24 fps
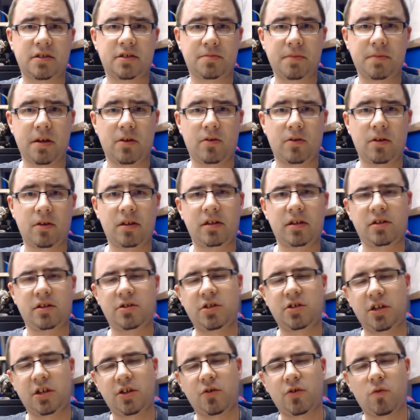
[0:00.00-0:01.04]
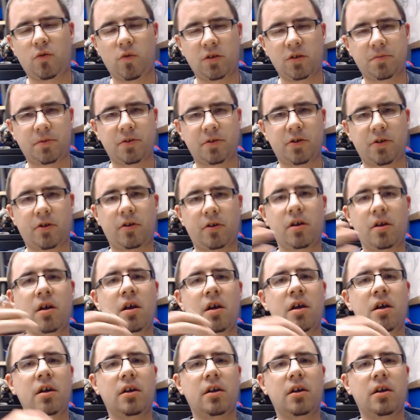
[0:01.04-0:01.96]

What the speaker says: a spell. She can do it once per turn.